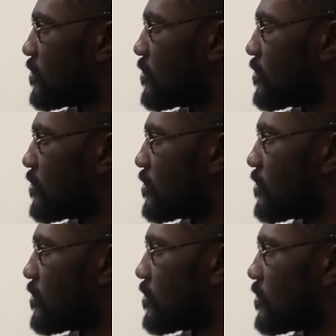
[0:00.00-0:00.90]

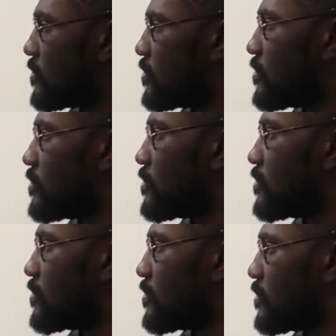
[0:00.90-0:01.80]

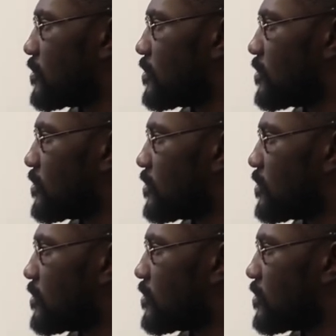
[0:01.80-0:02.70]

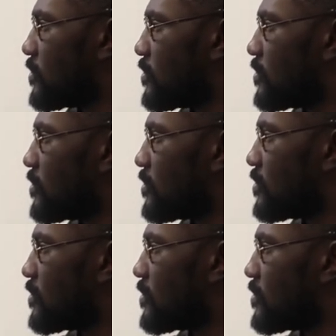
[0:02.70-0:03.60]

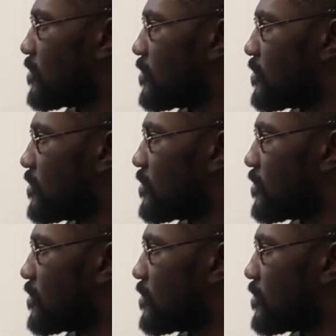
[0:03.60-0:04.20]
No words are spoken by the person on screen.